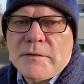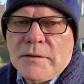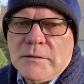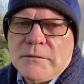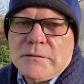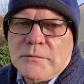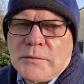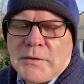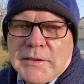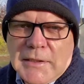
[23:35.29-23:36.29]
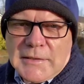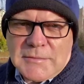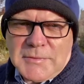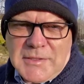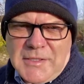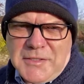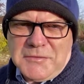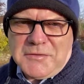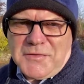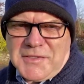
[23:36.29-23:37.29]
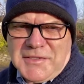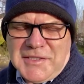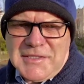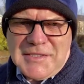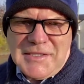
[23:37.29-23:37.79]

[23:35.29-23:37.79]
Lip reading: I used to work at Madonna University